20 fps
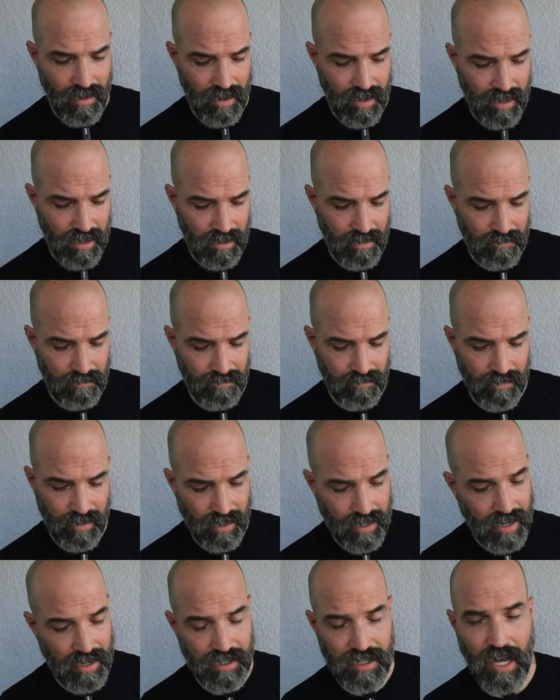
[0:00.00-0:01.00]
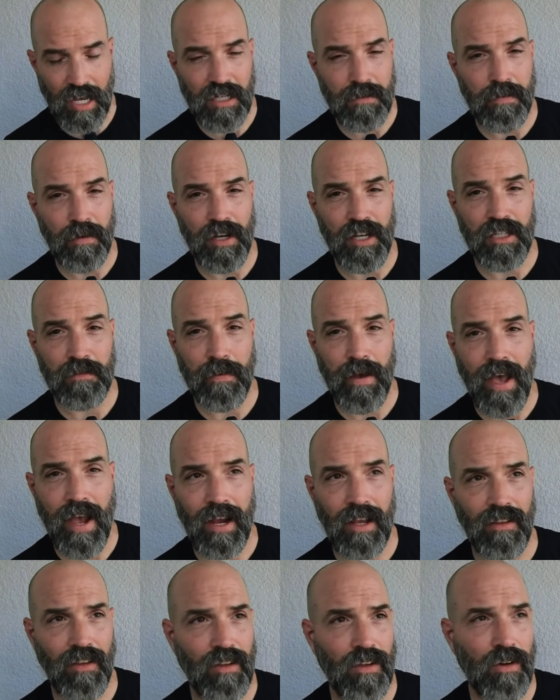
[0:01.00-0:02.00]
It kind of takes place
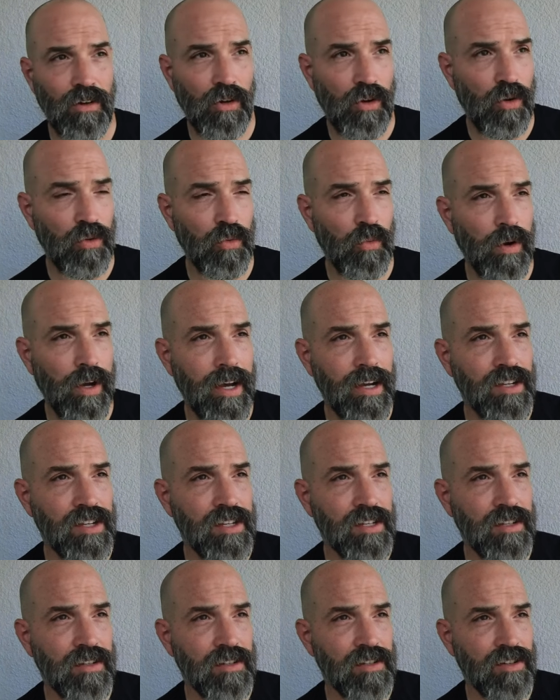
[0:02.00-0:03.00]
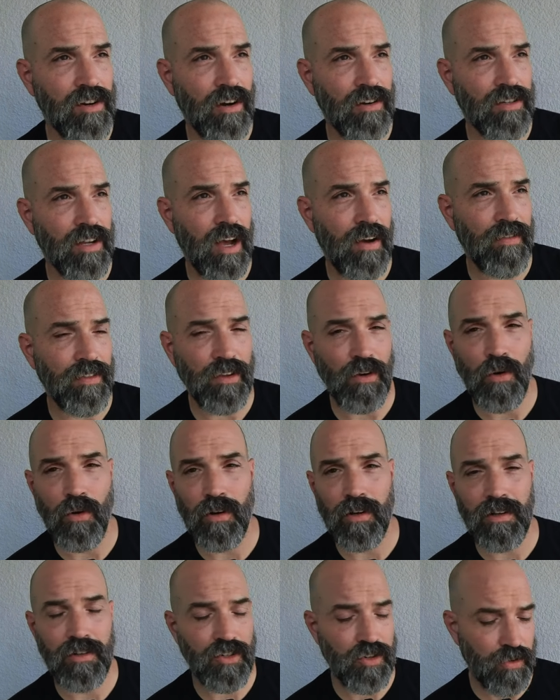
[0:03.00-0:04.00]
back in the Old West, starts off in the
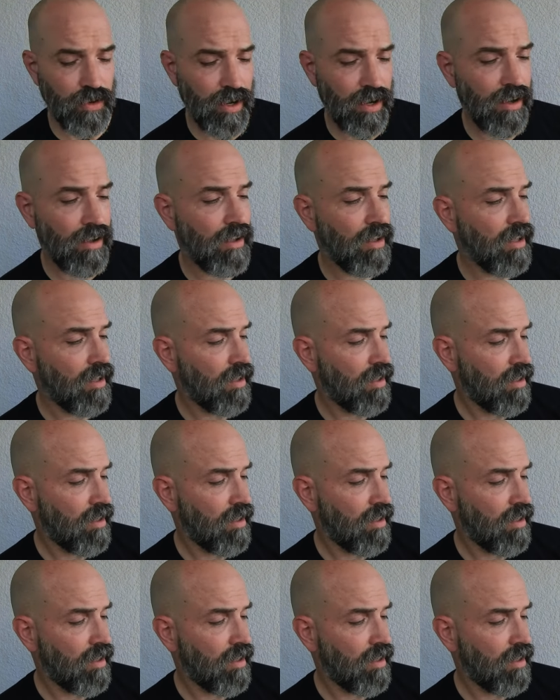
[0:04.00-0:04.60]
Oregon Trail.